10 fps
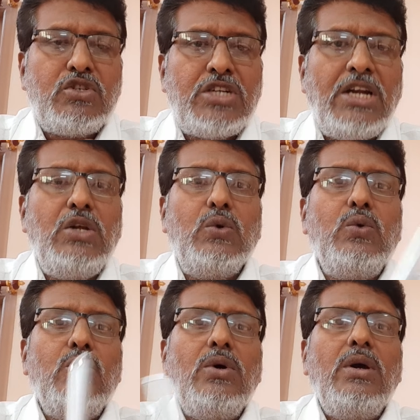tell
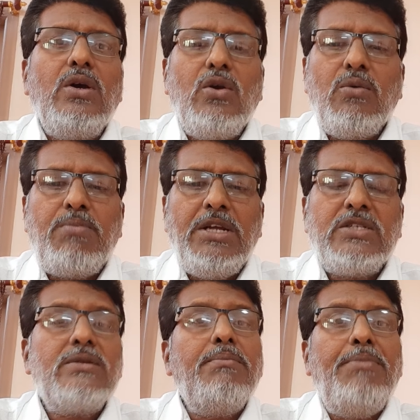you.
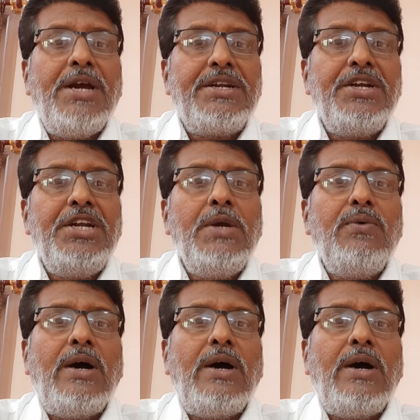Please be attentive